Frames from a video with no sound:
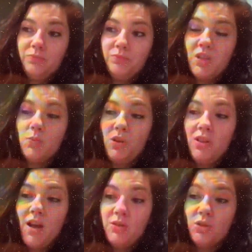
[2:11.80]
this will
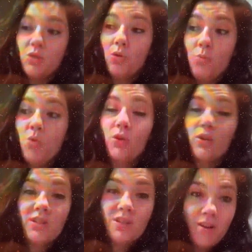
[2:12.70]
allow us to roll more
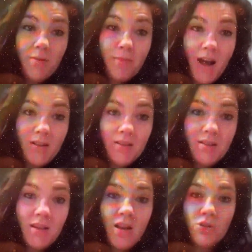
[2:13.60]
into fund
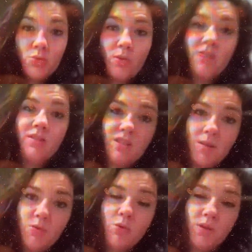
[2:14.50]
balance and just raise it in
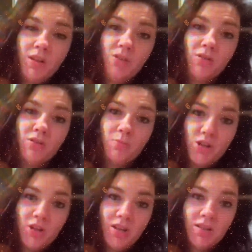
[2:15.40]
subsequent years
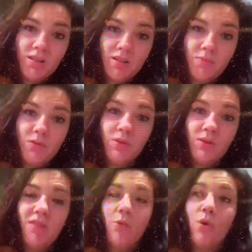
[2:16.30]
budgets. So
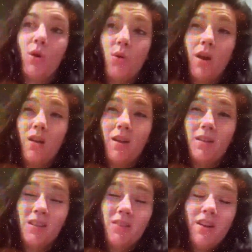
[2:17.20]
instead of
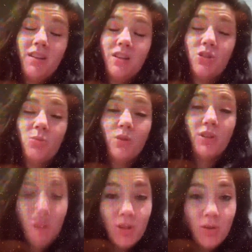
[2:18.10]
instead of ending at 2.2,
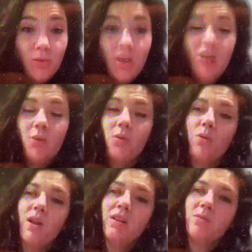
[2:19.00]
we
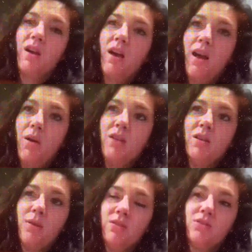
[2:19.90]
would end up end up
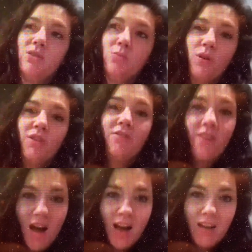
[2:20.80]
at
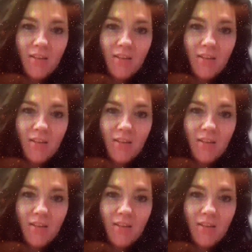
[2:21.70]
2.5